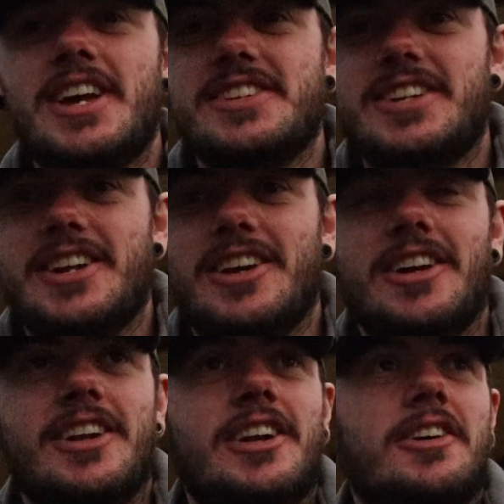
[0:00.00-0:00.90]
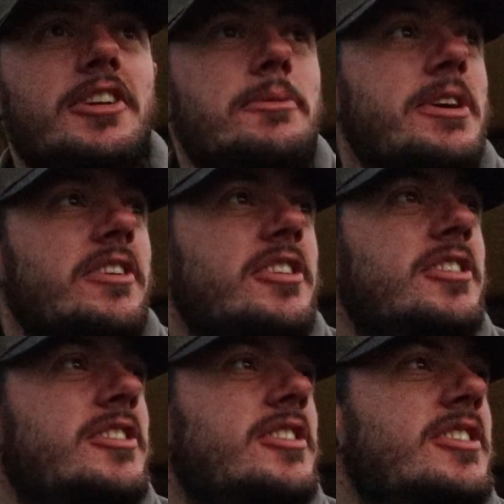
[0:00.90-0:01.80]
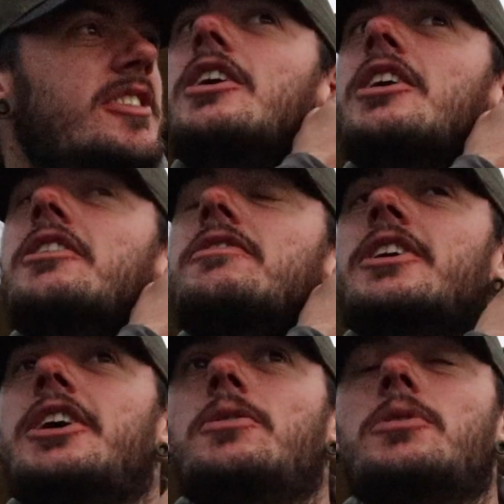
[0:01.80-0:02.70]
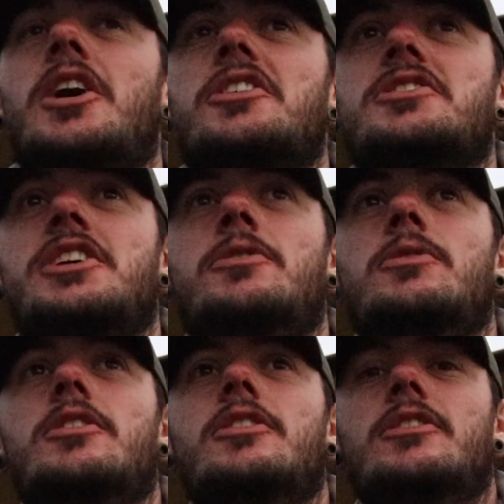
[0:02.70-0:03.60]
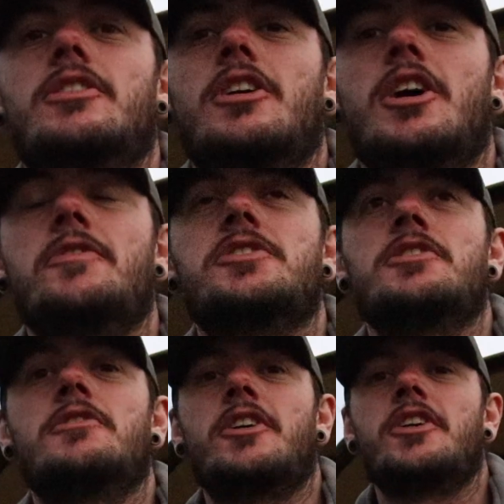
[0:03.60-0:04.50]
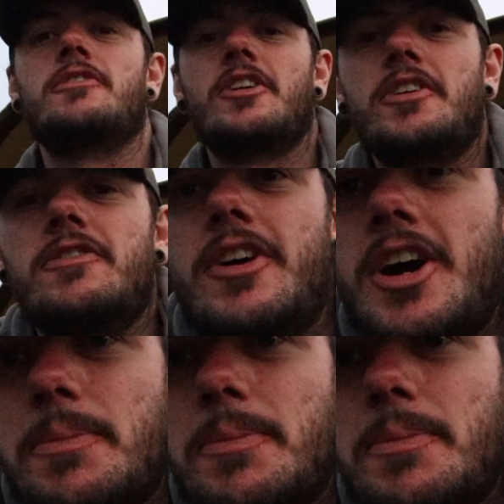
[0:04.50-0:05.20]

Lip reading: has had a lovely mirror. I have now cast it out over to the very, very far